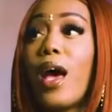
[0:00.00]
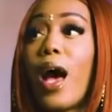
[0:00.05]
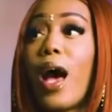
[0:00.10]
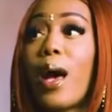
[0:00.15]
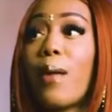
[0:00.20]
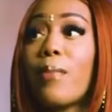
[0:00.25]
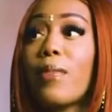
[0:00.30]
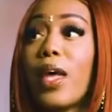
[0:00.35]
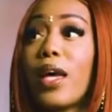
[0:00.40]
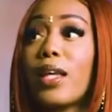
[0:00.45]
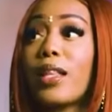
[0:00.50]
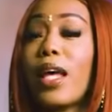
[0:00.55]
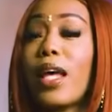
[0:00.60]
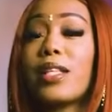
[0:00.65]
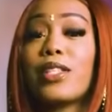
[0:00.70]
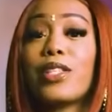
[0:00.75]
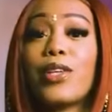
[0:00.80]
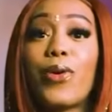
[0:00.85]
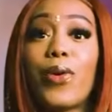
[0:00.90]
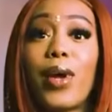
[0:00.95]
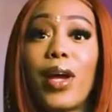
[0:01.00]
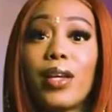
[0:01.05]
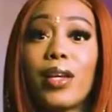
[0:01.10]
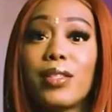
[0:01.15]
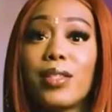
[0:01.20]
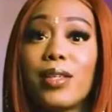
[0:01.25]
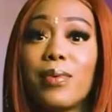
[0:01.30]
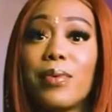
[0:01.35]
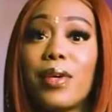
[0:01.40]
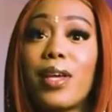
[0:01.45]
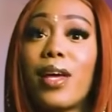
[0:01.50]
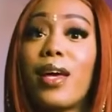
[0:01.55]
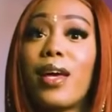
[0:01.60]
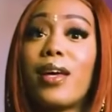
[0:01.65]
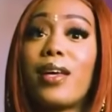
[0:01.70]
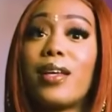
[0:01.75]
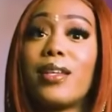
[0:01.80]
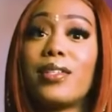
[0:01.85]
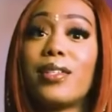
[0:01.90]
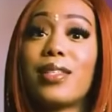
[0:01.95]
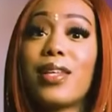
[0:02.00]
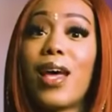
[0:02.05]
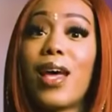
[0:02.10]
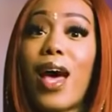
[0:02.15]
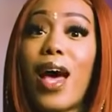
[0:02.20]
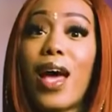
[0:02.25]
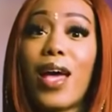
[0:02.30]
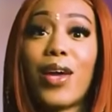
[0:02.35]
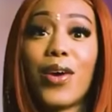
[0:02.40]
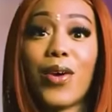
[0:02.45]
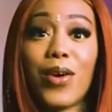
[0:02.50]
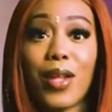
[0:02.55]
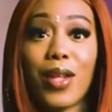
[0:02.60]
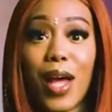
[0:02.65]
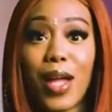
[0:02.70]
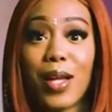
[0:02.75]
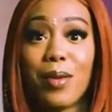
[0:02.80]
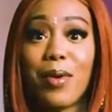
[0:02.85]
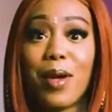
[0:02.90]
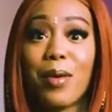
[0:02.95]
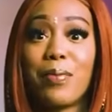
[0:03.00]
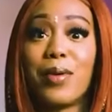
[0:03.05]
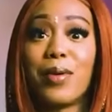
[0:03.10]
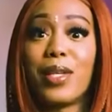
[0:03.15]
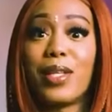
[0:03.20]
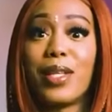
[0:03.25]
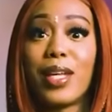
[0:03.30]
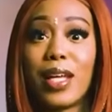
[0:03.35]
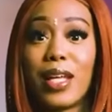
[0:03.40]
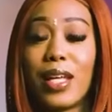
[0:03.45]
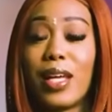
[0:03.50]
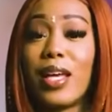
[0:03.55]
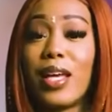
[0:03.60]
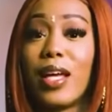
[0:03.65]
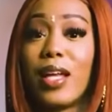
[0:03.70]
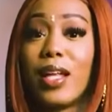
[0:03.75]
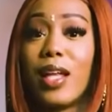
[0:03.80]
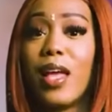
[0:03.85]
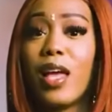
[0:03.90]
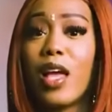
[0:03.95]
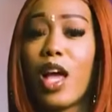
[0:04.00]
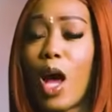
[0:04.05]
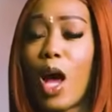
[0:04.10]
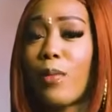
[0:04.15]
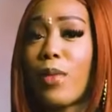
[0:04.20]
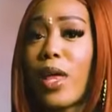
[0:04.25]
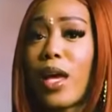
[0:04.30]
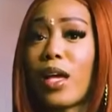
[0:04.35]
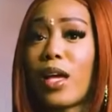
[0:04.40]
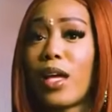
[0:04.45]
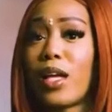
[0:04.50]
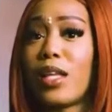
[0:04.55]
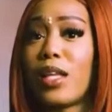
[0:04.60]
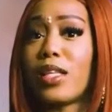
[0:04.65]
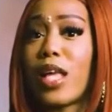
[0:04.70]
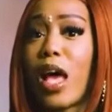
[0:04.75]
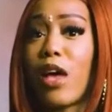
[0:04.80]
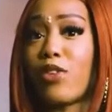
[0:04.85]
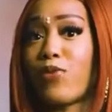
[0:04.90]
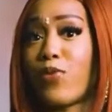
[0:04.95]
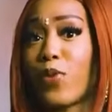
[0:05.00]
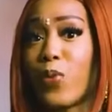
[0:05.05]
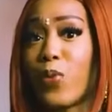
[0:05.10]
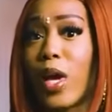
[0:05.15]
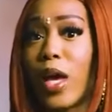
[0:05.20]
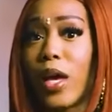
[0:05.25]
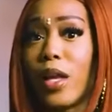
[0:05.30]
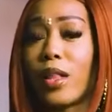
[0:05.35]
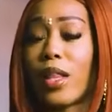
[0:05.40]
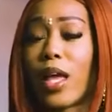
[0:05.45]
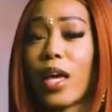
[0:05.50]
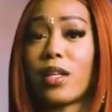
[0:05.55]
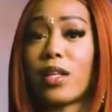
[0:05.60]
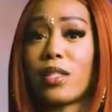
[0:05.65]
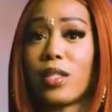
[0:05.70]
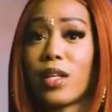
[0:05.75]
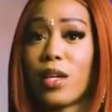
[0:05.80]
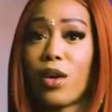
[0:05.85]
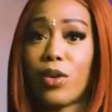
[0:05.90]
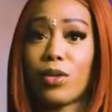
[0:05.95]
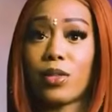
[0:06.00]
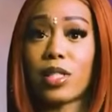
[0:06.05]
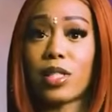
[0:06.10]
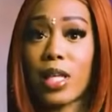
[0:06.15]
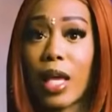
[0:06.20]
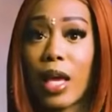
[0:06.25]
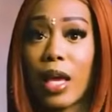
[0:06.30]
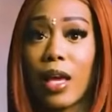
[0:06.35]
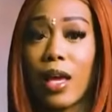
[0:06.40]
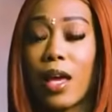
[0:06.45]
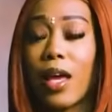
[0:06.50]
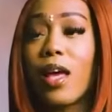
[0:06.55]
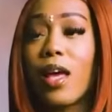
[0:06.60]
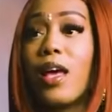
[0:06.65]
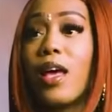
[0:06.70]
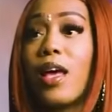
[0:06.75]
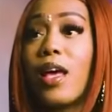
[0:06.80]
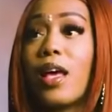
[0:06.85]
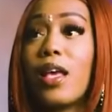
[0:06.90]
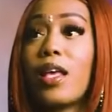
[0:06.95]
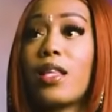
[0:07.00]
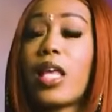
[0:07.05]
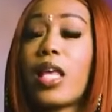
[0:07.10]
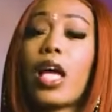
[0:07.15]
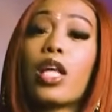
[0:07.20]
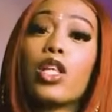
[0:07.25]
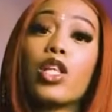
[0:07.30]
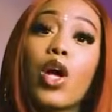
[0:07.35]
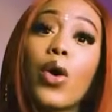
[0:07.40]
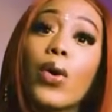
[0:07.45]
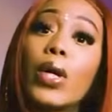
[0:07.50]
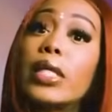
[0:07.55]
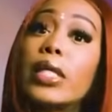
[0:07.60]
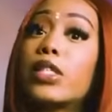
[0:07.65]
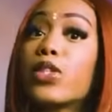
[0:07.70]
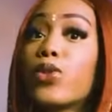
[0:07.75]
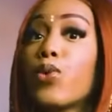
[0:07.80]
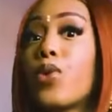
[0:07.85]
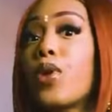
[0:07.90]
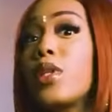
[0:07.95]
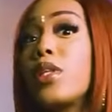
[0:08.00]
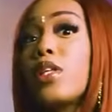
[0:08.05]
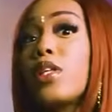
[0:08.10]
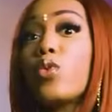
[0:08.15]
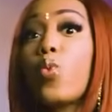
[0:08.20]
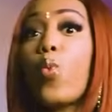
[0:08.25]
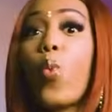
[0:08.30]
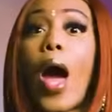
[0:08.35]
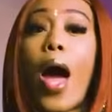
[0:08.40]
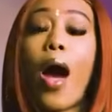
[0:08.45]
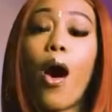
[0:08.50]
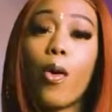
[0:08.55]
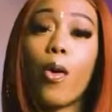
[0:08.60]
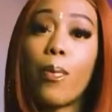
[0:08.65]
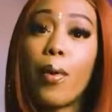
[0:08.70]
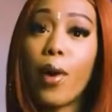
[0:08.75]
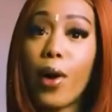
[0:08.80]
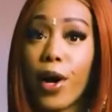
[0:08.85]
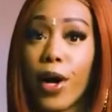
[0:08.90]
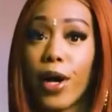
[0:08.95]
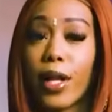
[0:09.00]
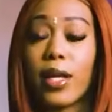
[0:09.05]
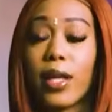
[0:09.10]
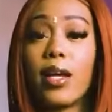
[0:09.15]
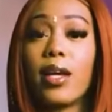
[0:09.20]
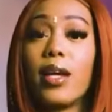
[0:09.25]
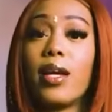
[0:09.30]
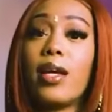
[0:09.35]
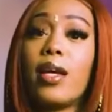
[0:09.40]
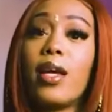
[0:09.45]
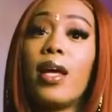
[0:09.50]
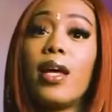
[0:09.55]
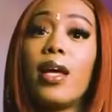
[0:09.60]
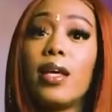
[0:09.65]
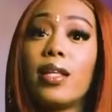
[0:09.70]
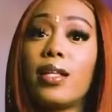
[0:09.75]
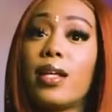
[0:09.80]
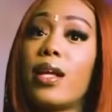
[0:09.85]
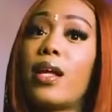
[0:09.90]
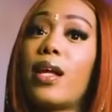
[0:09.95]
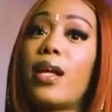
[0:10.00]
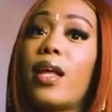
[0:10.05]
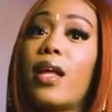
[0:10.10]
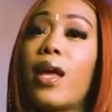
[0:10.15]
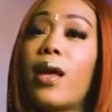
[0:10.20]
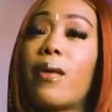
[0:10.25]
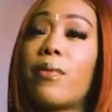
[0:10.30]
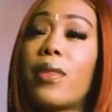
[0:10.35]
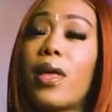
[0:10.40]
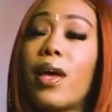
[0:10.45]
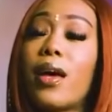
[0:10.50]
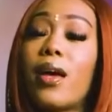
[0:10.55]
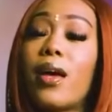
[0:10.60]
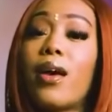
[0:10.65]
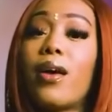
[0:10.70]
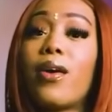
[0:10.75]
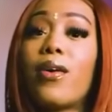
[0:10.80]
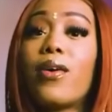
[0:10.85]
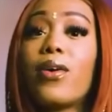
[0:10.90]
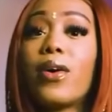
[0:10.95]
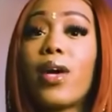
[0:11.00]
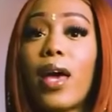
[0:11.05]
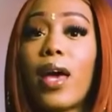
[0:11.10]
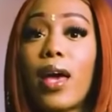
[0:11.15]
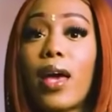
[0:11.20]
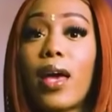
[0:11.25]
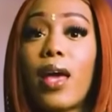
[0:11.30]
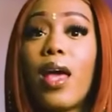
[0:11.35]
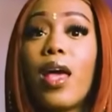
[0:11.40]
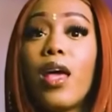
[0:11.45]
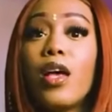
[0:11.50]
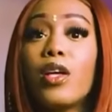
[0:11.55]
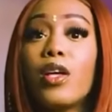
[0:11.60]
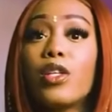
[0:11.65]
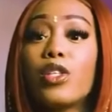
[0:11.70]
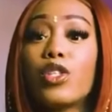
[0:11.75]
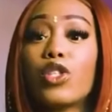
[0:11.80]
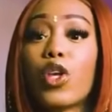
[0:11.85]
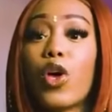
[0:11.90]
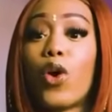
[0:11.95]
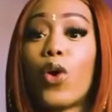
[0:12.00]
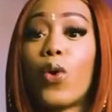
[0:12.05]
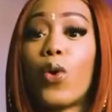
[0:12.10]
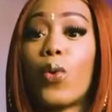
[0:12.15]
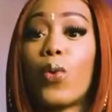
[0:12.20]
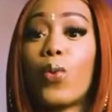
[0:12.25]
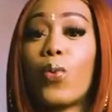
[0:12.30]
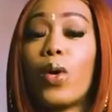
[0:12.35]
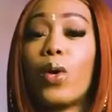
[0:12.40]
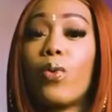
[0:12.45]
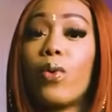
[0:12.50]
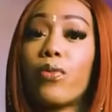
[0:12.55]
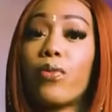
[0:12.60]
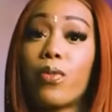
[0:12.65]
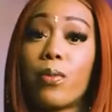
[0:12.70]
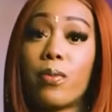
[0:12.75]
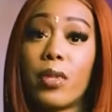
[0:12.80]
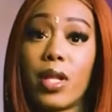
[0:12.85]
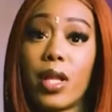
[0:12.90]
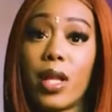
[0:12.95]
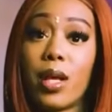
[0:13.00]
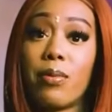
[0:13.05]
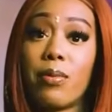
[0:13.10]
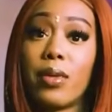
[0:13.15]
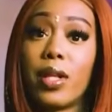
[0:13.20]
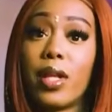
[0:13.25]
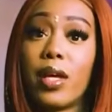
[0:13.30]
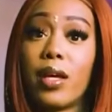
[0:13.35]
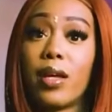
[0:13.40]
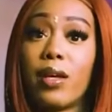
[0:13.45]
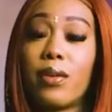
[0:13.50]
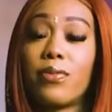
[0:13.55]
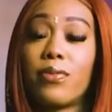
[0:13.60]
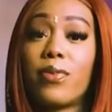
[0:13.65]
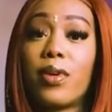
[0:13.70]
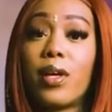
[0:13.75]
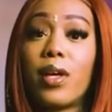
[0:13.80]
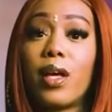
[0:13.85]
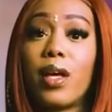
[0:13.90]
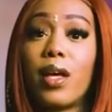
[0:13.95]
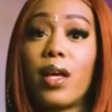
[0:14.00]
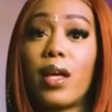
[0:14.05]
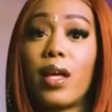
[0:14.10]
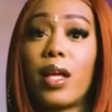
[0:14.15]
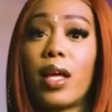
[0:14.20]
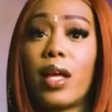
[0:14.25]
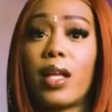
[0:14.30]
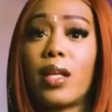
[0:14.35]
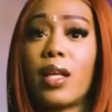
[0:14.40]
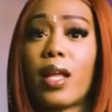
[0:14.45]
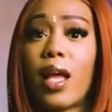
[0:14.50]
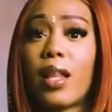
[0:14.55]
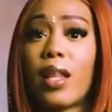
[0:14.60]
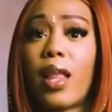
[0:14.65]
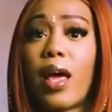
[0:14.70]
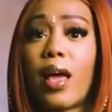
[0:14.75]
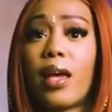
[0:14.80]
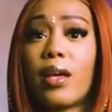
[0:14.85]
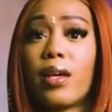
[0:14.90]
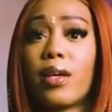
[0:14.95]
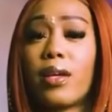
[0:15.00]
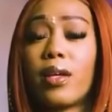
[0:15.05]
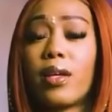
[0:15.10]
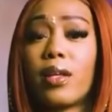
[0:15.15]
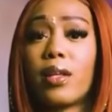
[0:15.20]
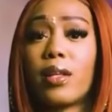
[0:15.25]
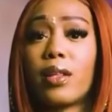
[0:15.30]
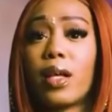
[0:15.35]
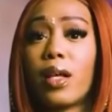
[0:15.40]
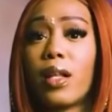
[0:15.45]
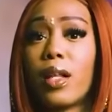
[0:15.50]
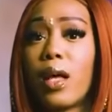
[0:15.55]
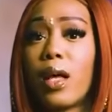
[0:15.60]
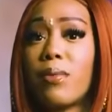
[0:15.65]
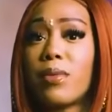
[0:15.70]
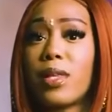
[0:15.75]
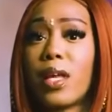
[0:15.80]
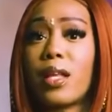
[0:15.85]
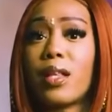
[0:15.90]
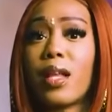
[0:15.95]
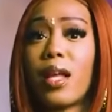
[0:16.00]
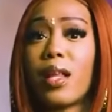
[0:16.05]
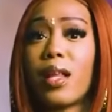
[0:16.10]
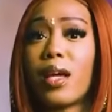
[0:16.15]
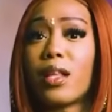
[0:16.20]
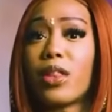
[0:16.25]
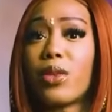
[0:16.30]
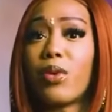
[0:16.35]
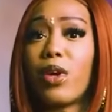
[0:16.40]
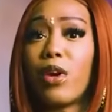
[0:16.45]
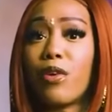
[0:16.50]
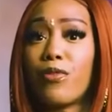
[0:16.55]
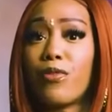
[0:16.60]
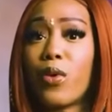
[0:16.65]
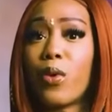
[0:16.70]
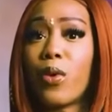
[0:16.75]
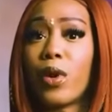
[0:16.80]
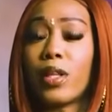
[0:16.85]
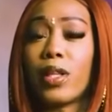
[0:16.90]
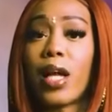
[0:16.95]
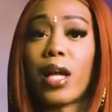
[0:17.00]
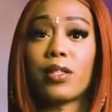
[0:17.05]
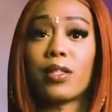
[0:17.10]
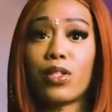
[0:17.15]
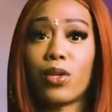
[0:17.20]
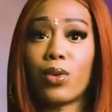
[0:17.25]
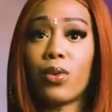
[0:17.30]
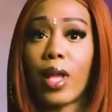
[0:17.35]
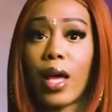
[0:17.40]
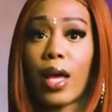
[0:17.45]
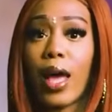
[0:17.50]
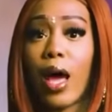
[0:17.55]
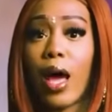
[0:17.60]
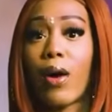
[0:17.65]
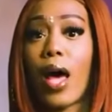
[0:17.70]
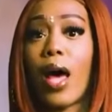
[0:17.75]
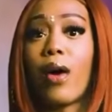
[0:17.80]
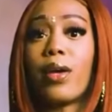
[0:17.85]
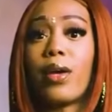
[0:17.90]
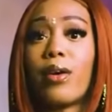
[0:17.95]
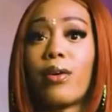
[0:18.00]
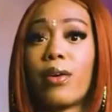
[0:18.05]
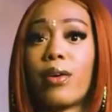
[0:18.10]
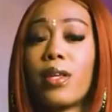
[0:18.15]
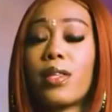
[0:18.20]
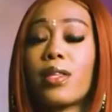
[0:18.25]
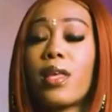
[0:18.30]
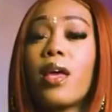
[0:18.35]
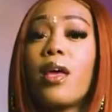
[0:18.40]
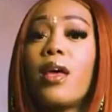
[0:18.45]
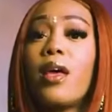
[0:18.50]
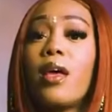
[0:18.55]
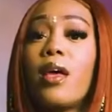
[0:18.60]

I'm like, that's crazy because I hear a lot about P. Diddy. And I'm like, his house for what? Like, to go sing? He's like, no, he's throwing this wild party. Da-da-da. I'm like, oh, okay. So we went from Club Live. It ended at like, the clubs end at like 3 or 4 and not 2, like how out here is.